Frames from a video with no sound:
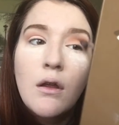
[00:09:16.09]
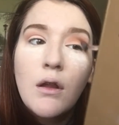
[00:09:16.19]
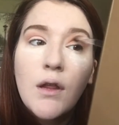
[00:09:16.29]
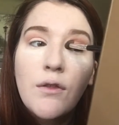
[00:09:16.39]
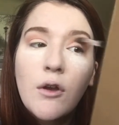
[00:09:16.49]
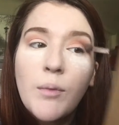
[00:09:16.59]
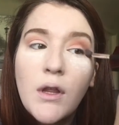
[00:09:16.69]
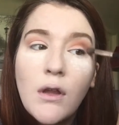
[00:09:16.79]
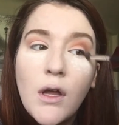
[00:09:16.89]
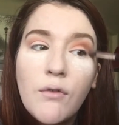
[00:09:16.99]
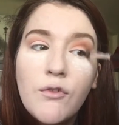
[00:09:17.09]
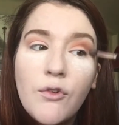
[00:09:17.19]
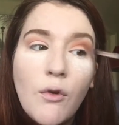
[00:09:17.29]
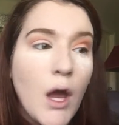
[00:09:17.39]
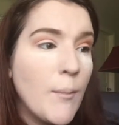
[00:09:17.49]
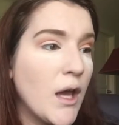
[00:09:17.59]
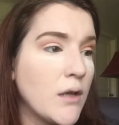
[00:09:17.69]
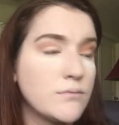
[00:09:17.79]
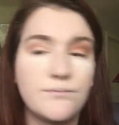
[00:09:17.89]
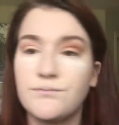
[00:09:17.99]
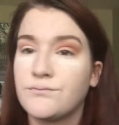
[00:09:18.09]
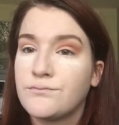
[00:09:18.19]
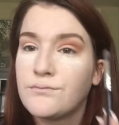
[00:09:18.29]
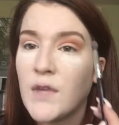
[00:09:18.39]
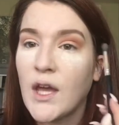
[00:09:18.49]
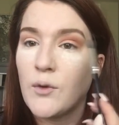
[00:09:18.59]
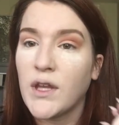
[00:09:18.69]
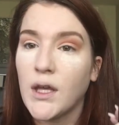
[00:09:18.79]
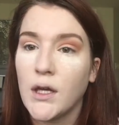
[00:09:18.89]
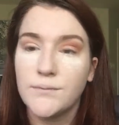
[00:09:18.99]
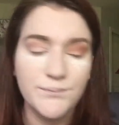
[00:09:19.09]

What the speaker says: I like there to be a lot of drama out here.